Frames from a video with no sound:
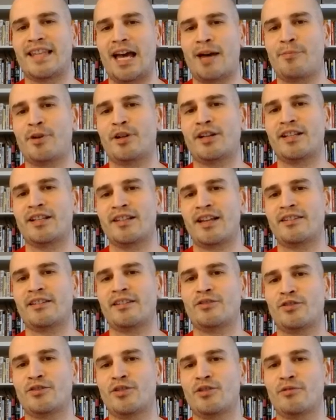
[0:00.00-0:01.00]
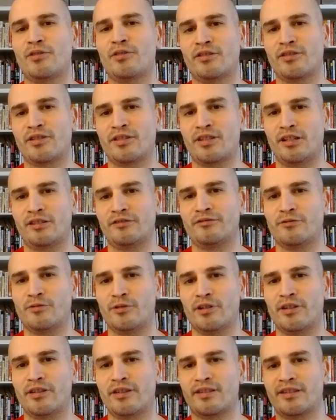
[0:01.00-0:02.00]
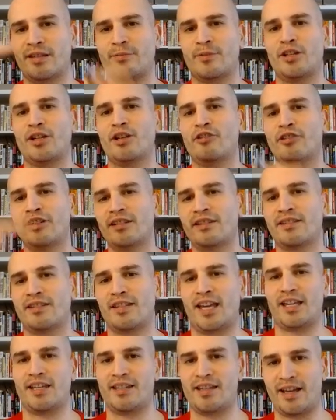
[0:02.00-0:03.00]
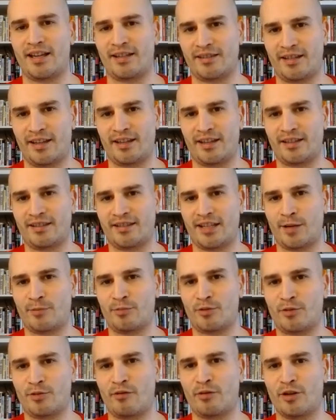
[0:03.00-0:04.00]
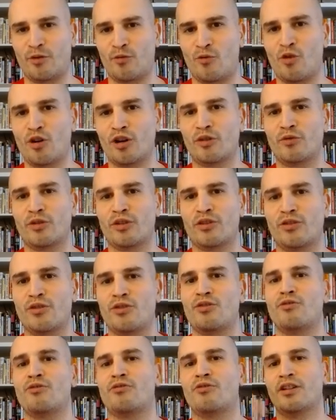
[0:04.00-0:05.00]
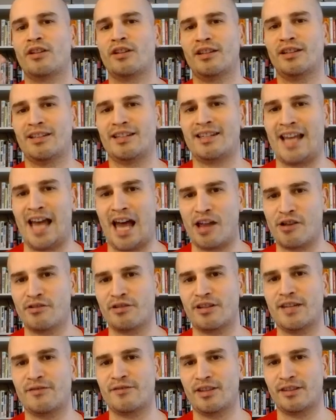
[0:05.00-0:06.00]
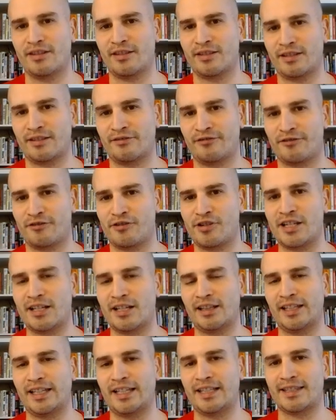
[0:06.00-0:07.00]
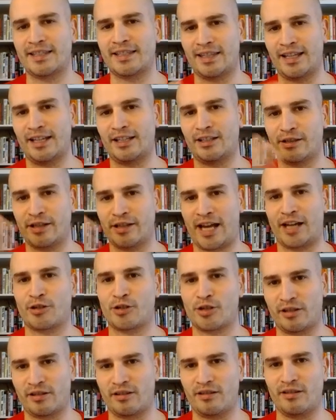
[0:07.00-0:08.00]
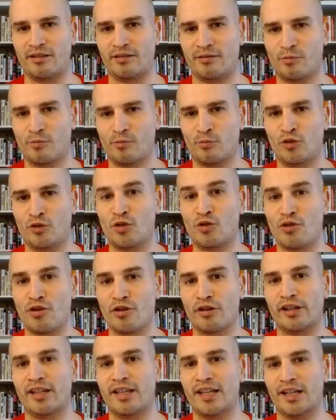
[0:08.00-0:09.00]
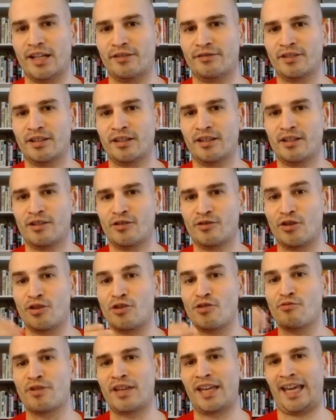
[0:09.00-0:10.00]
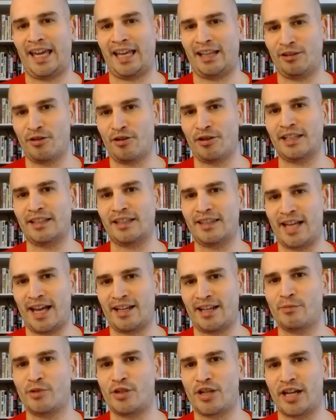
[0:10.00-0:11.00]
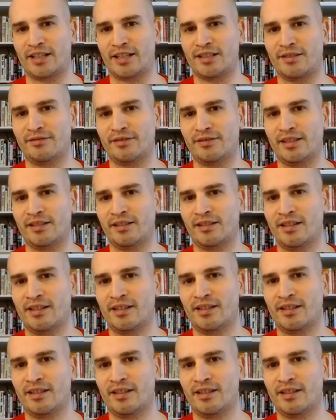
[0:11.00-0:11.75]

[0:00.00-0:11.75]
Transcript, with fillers: that part has nothing to do with your self-worth somebody already said yes i accept you i want to work with you now you're given this free clean slate to actually do your gift so you can look at that objectively